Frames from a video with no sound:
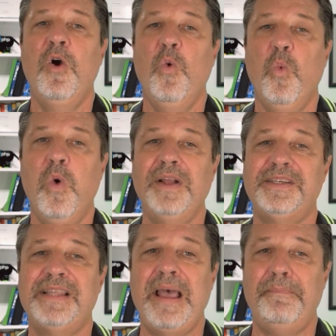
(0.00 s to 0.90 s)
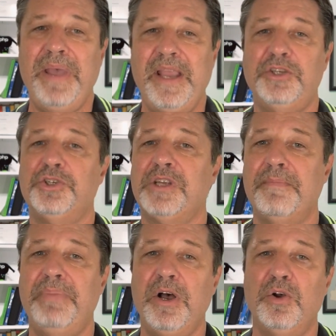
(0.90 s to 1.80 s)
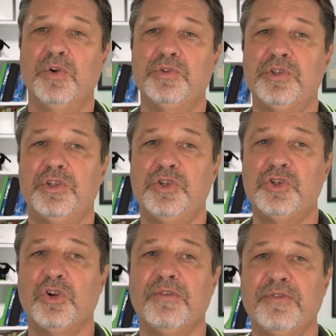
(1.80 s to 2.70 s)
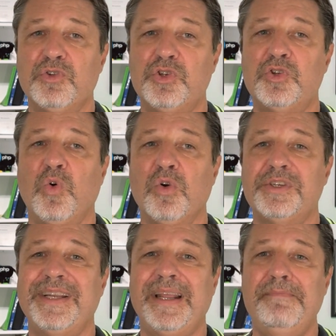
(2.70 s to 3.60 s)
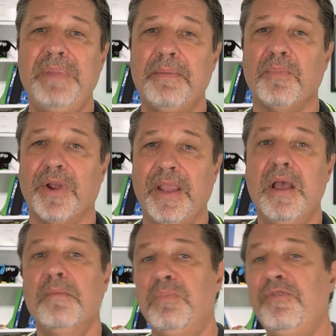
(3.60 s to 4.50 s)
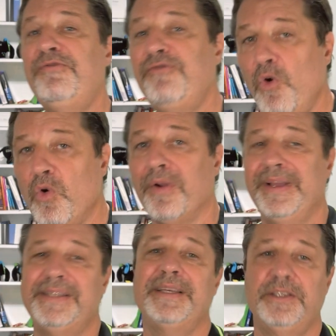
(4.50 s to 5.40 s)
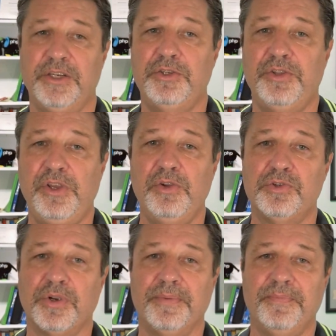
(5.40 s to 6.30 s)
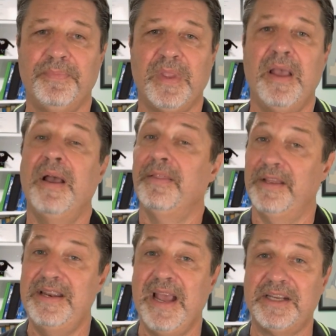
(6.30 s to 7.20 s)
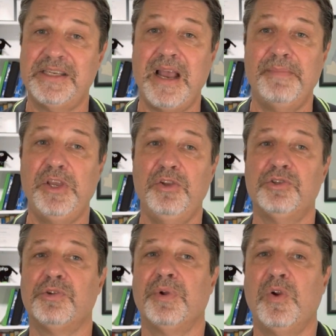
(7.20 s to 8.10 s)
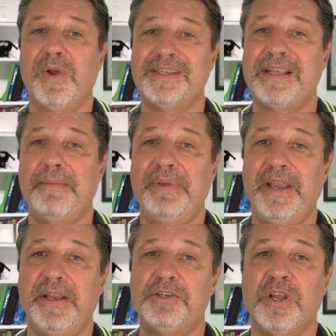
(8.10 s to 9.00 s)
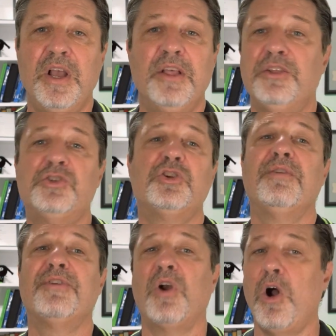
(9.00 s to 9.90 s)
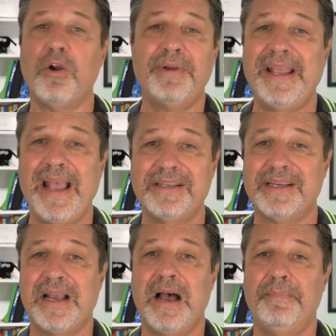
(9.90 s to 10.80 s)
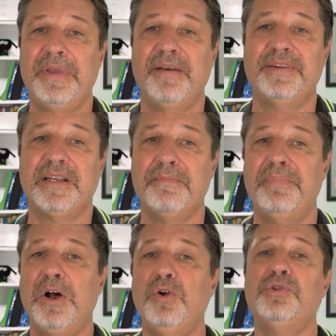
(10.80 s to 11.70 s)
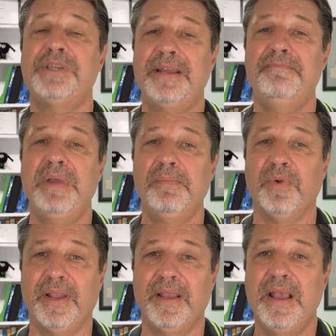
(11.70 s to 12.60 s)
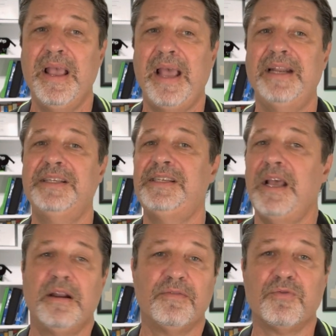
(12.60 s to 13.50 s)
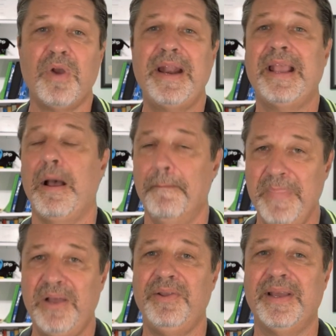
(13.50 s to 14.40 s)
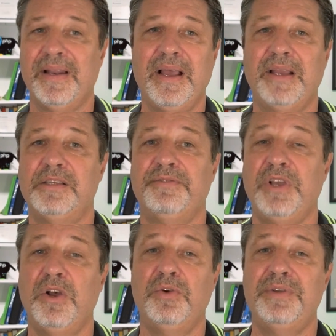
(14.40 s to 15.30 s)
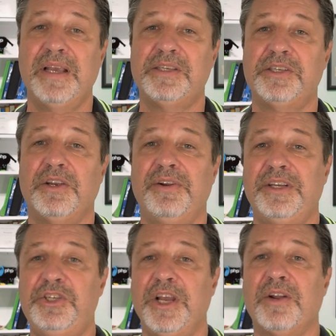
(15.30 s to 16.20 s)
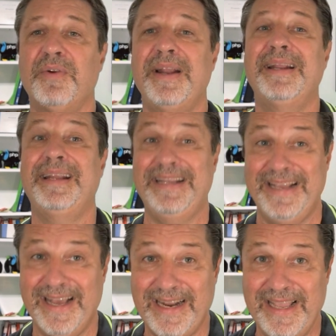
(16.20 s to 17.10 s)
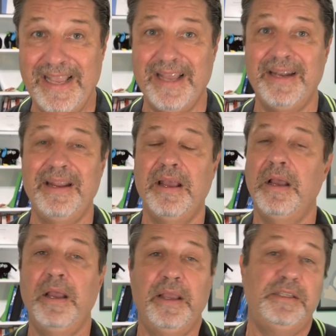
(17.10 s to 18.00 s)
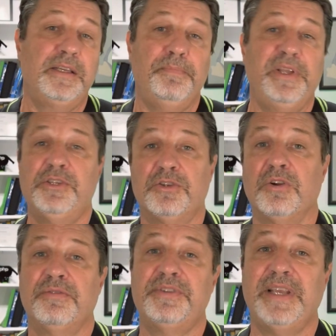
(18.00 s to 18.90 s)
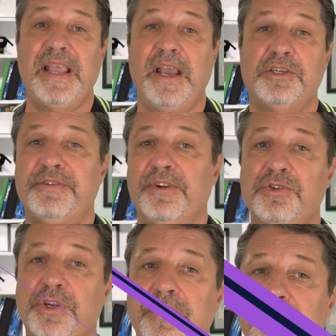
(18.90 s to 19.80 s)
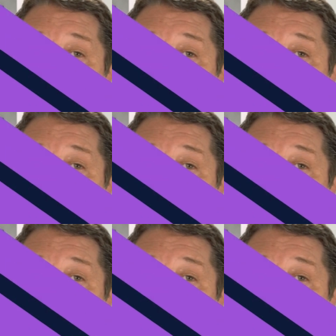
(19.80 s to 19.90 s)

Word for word: Once that page is composed, the server stores it in memory before it sends it to the user. The next time a user requests that page, the server already has a copy of it composed in memory, and instead of running a million lines of code necessary to generate it yet again, it simply serves the cached version.